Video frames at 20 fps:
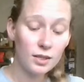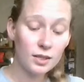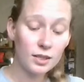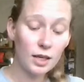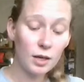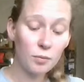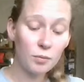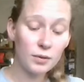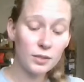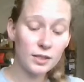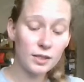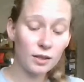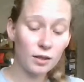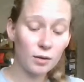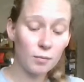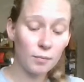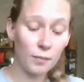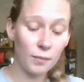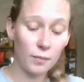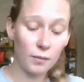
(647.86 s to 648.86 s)
Snape was
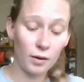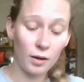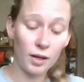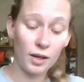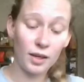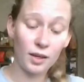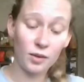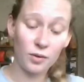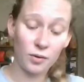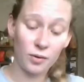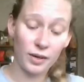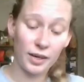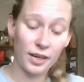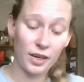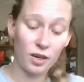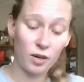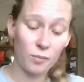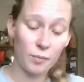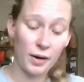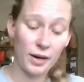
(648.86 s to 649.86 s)
still ignoring
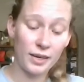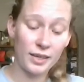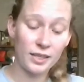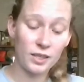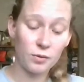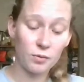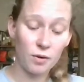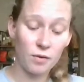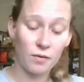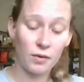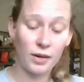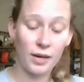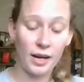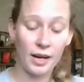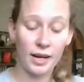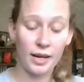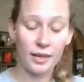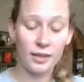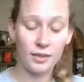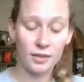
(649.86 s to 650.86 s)
Hermione's quivering
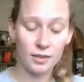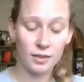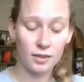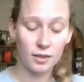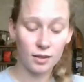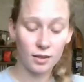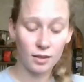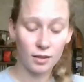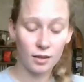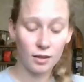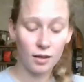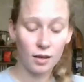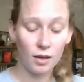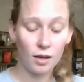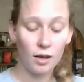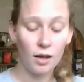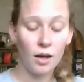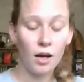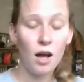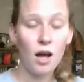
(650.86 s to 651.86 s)
hand.
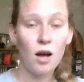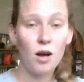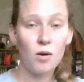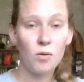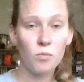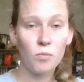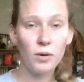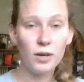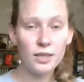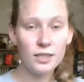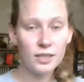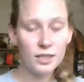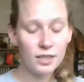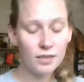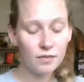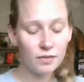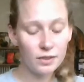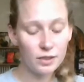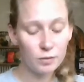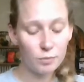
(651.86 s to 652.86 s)
"What is the
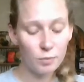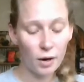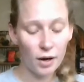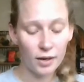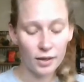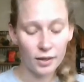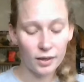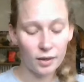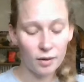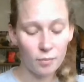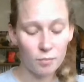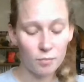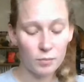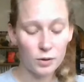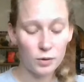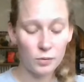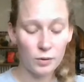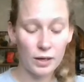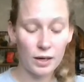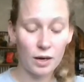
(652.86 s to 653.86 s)
difference, Potter,
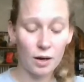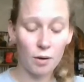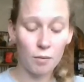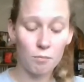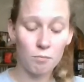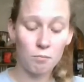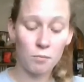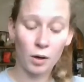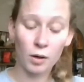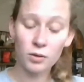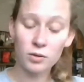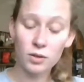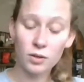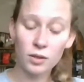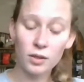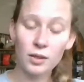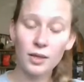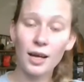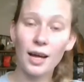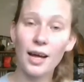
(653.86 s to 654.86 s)
between
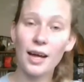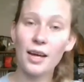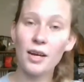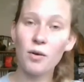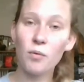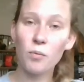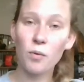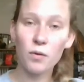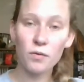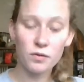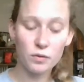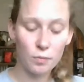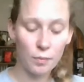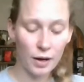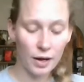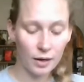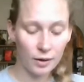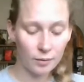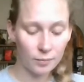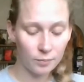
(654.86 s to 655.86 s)
monkshood and
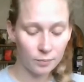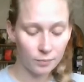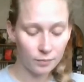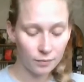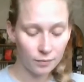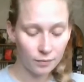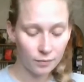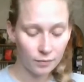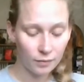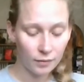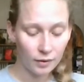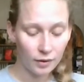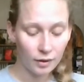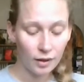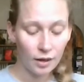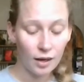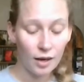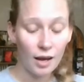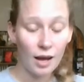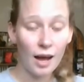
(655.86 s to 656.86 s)
wolfsbane?"
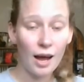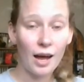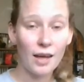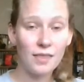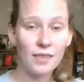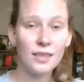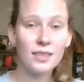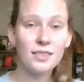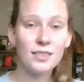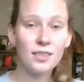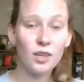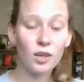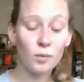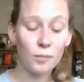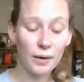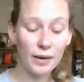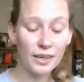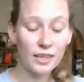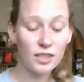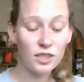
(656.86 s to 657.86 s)
At this,
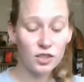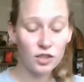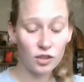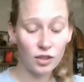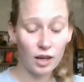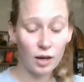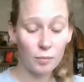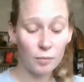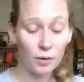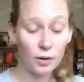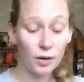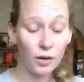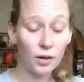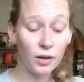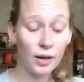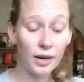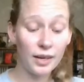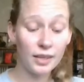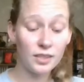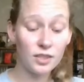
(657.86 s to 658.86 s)
Hermione stood up,
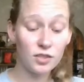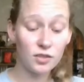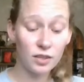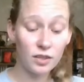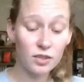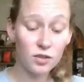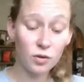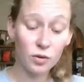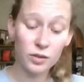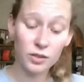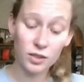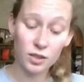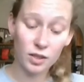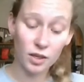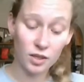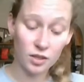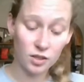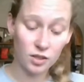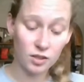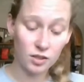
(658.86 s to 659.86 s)
her hand stretched towards the
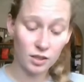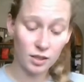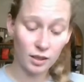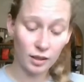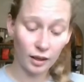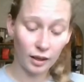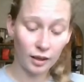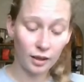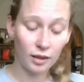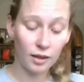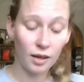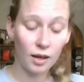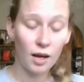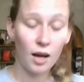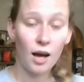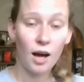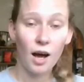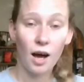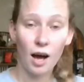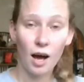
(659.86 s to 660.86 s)
dungeon ceiling.
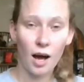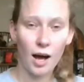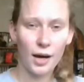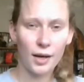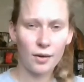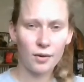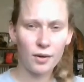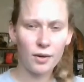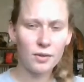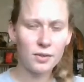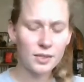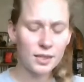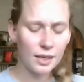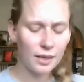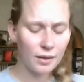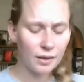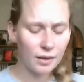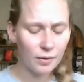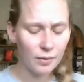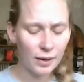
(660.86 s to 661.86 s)
"I don't know," said
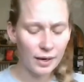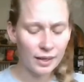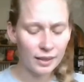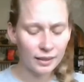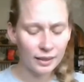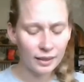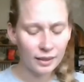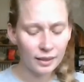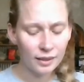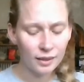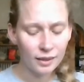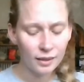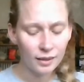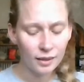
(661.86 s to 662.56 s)
Harry quietly.